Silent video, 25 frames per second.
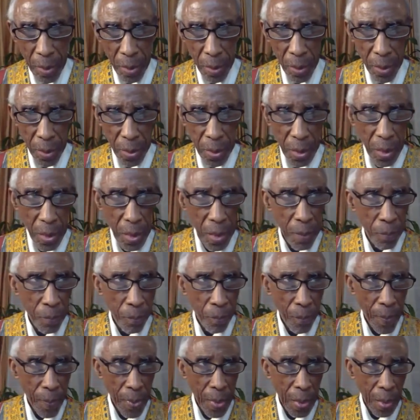Okay.
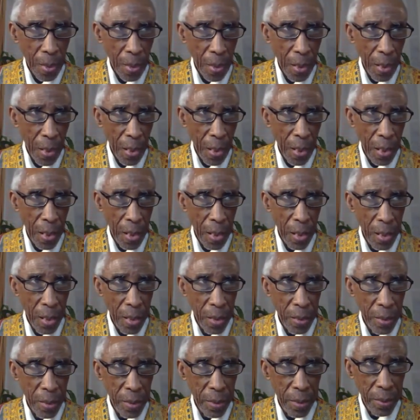
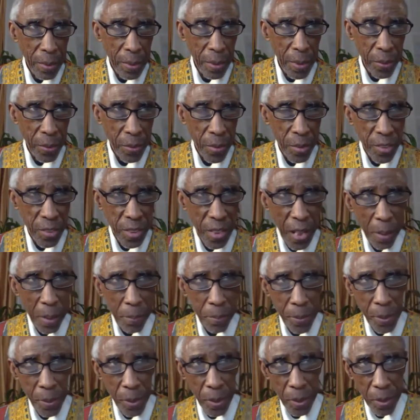Uh, there is a
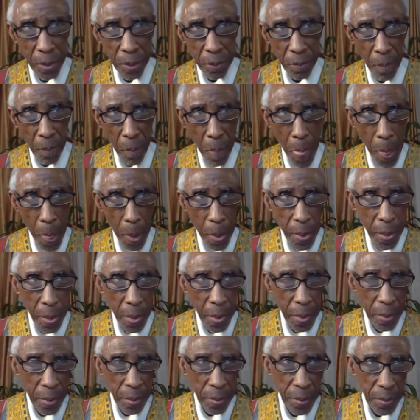chapter
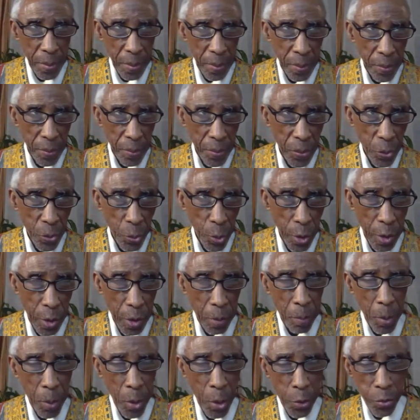in one of the
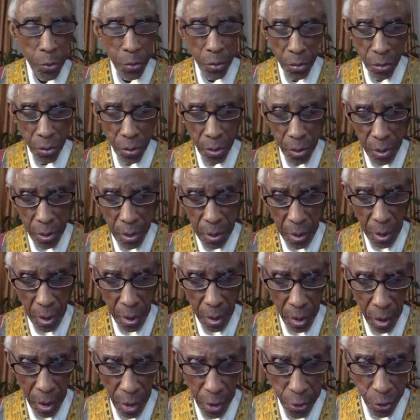most
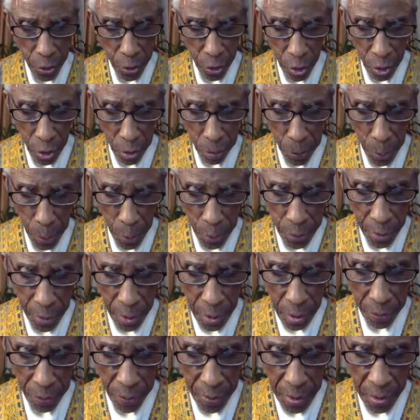illustrious books
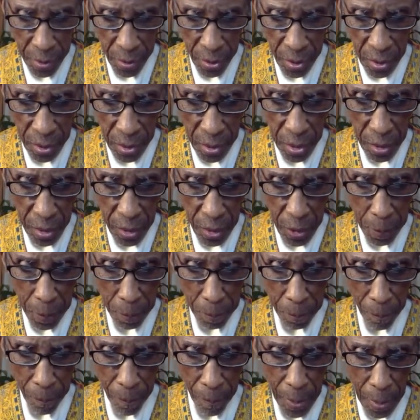out of ancient
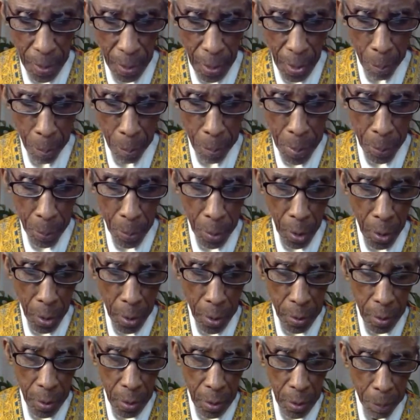Egypt. People call
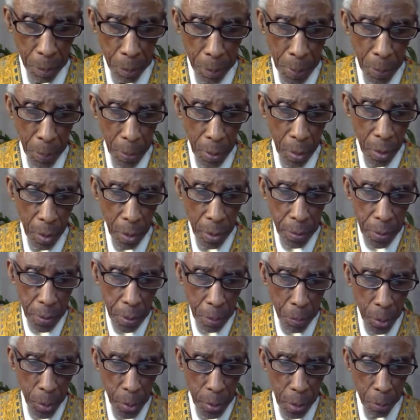it the people call the
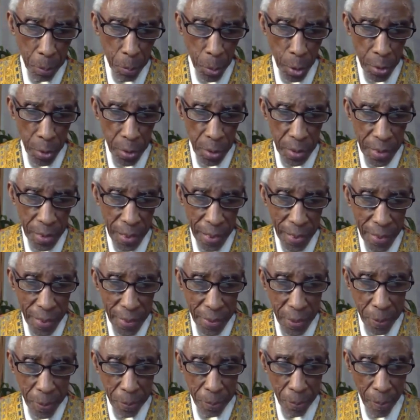book the Book of the
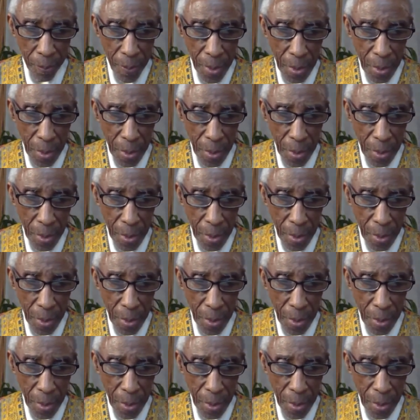Dead.